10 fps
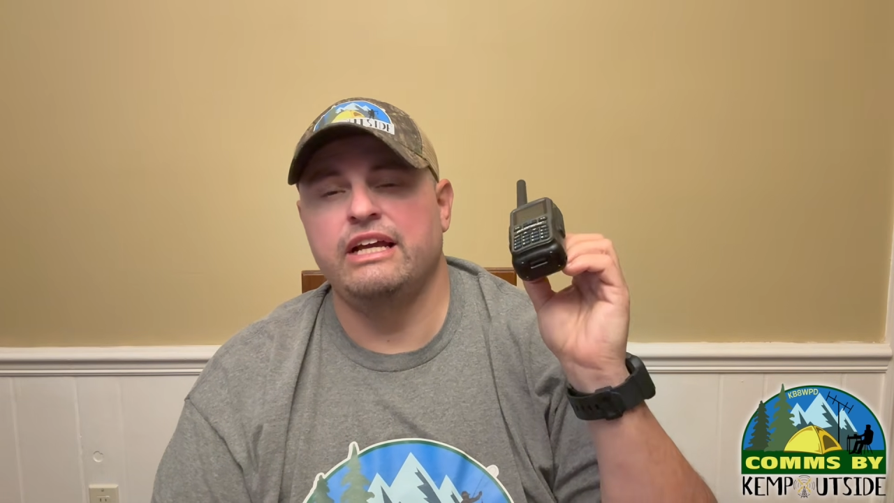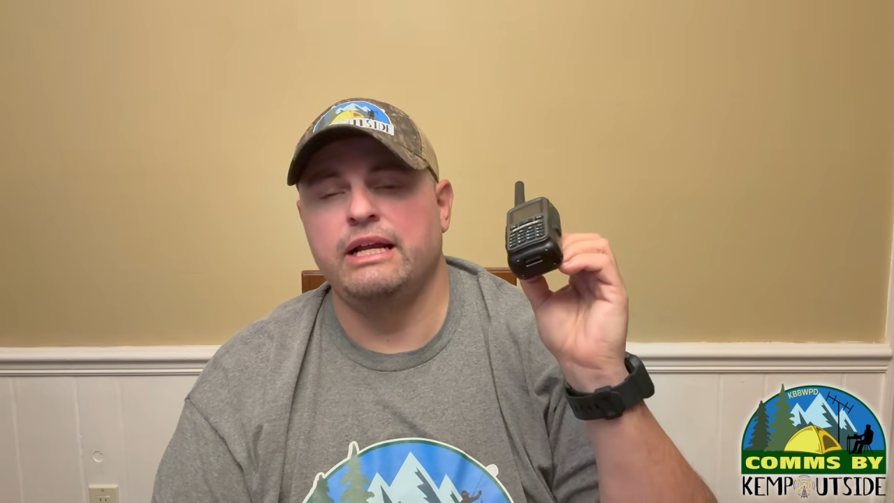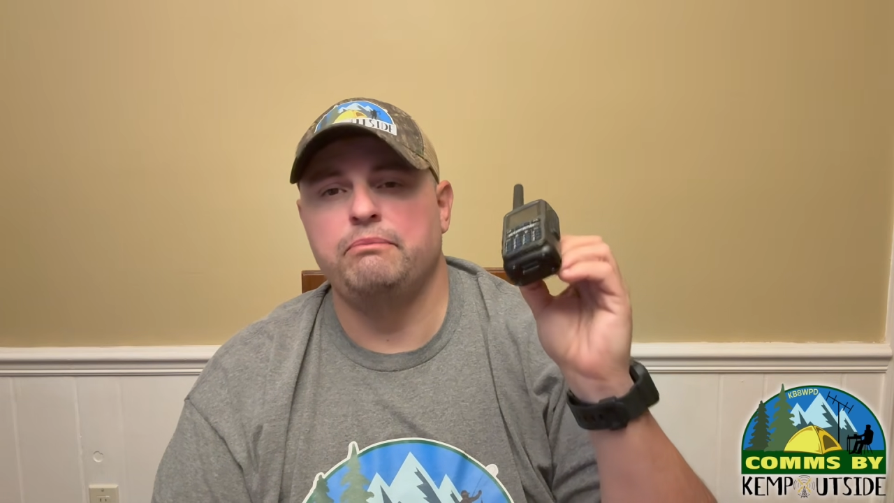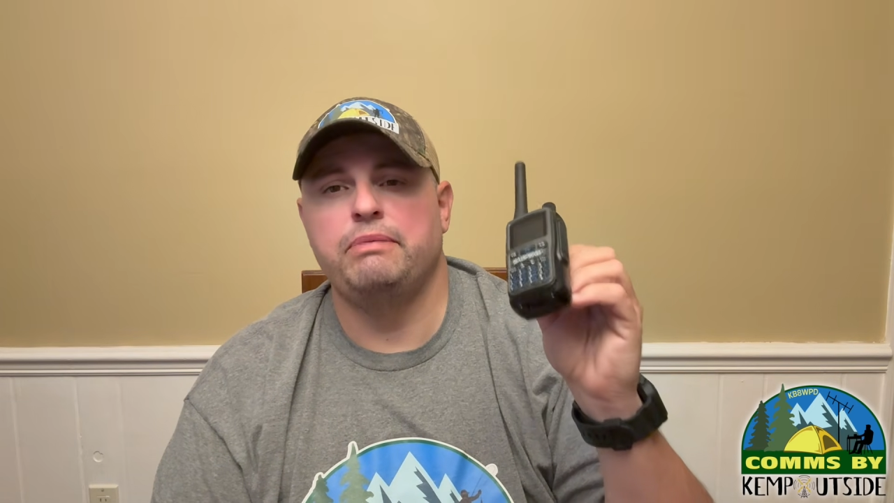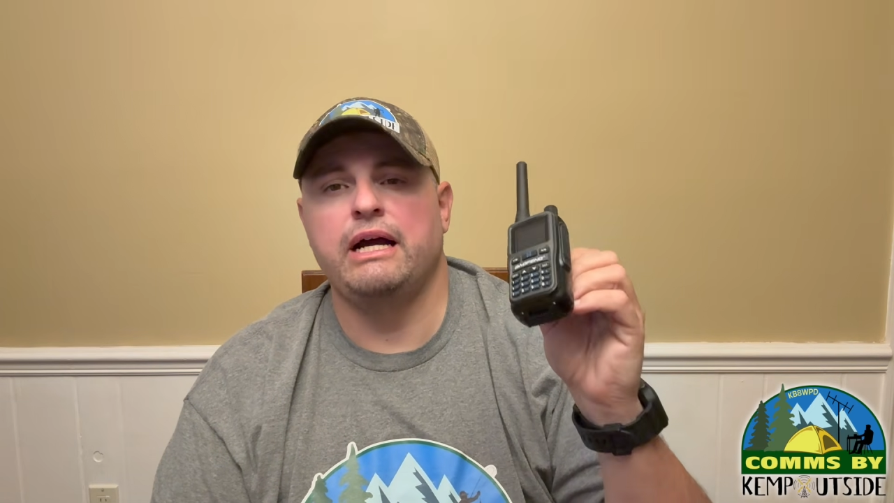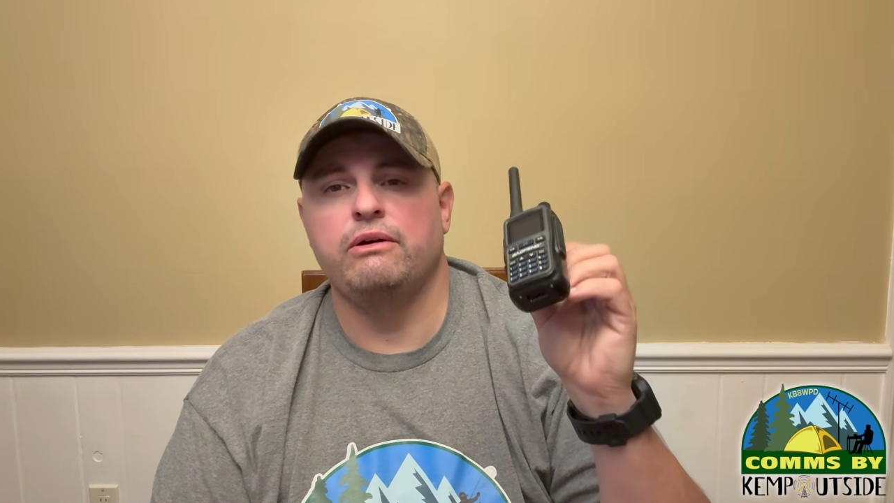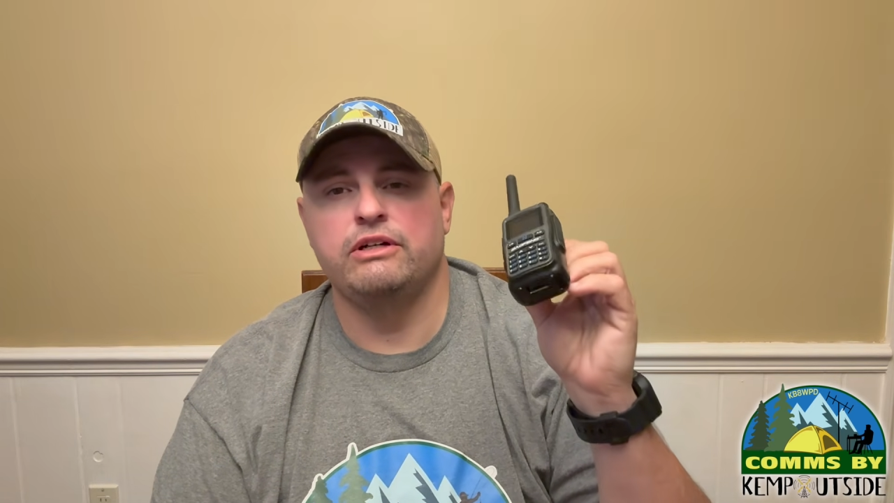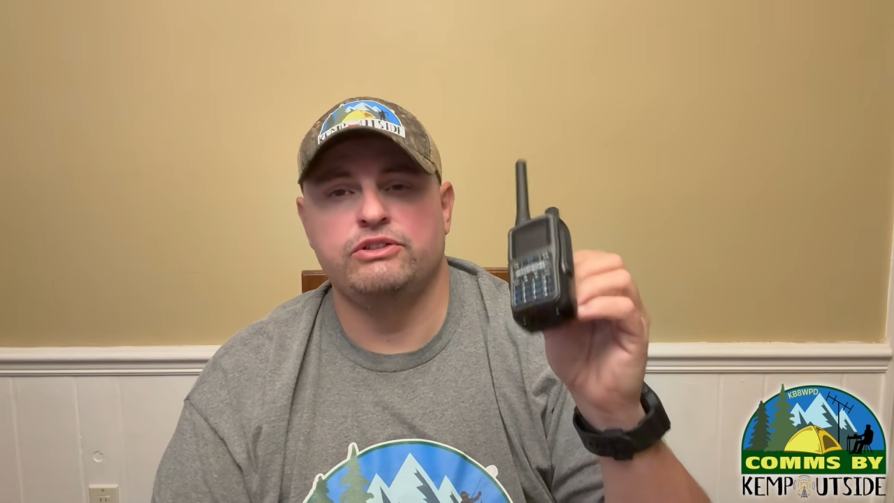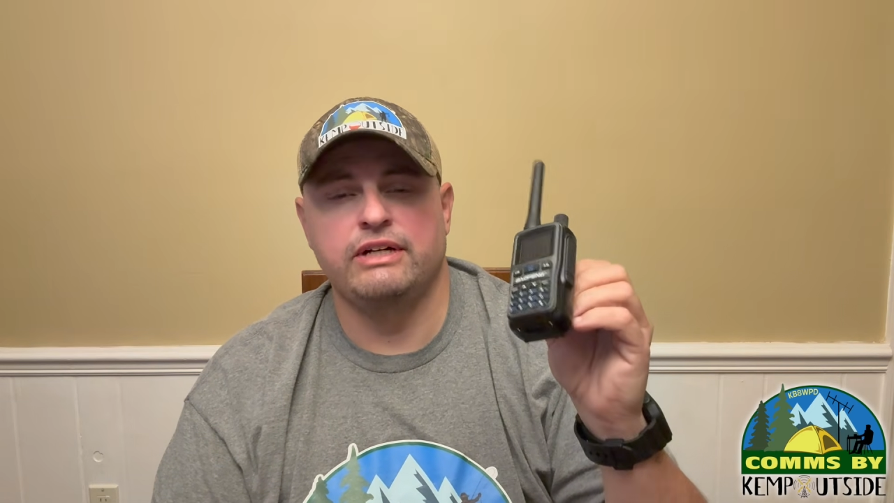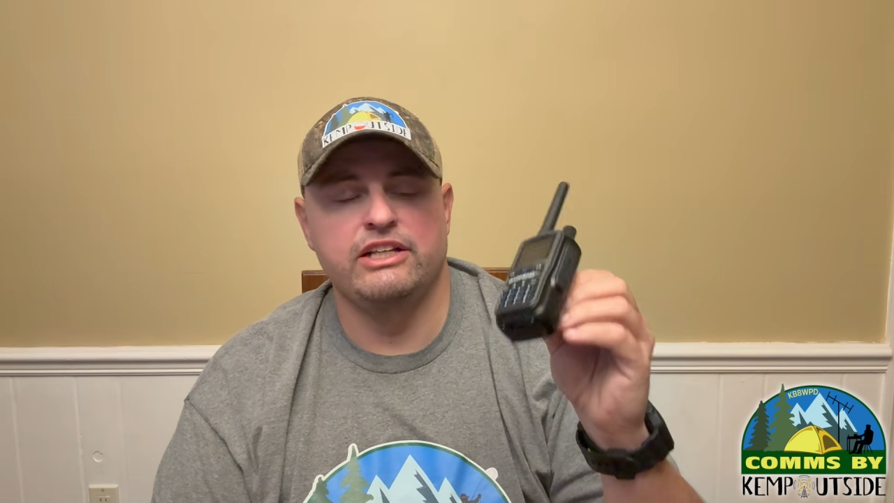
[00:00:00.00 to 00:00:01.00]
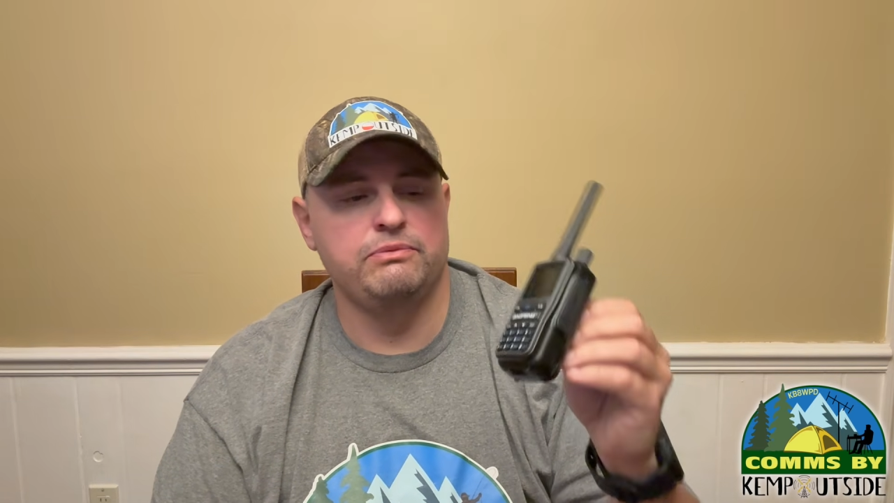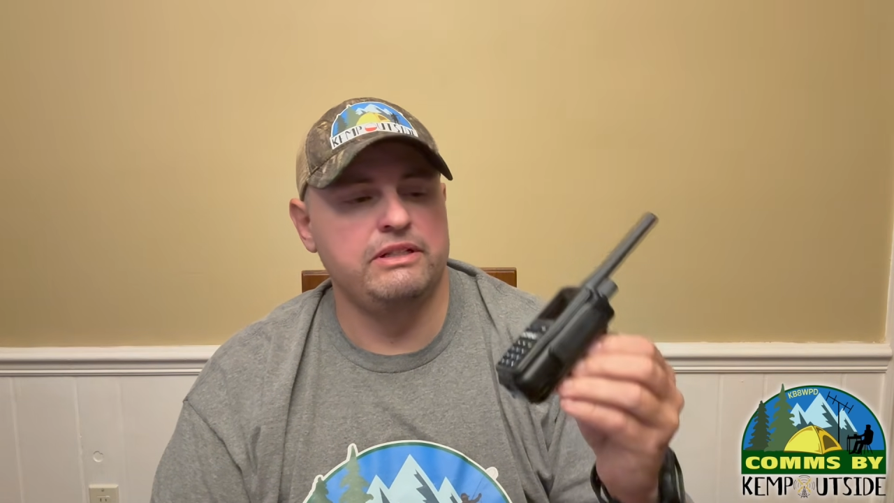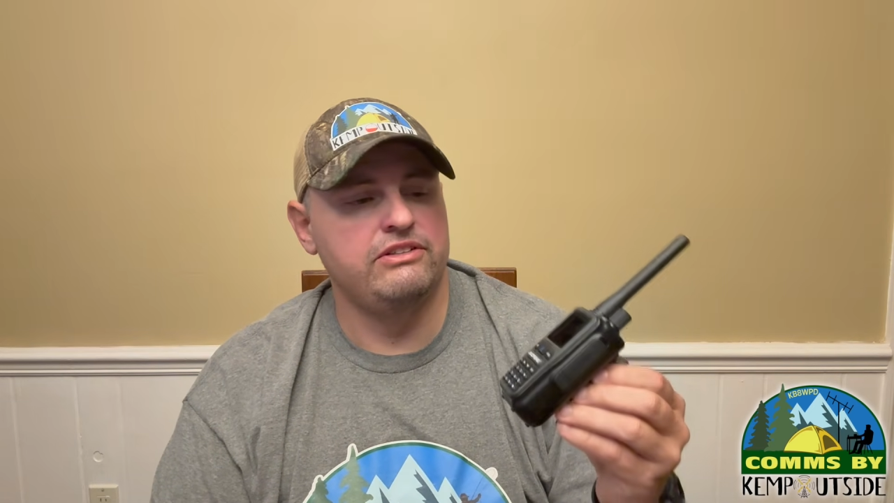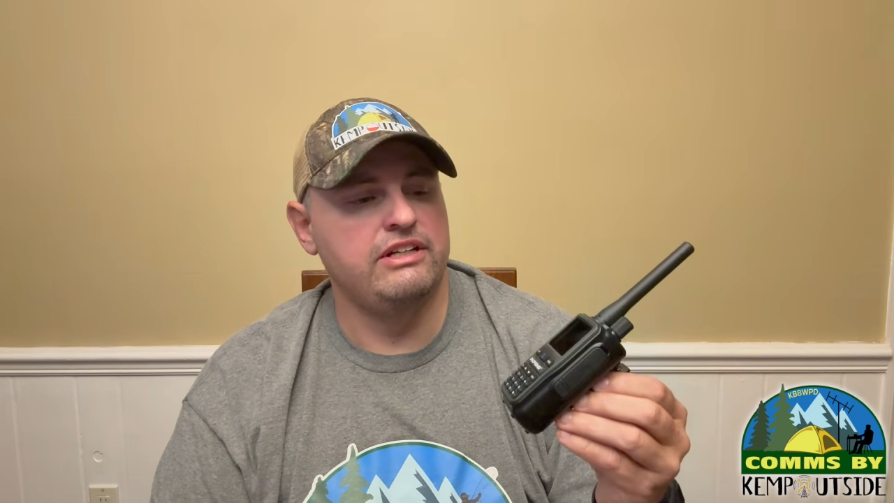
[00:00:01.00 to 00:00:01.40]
and a power transmit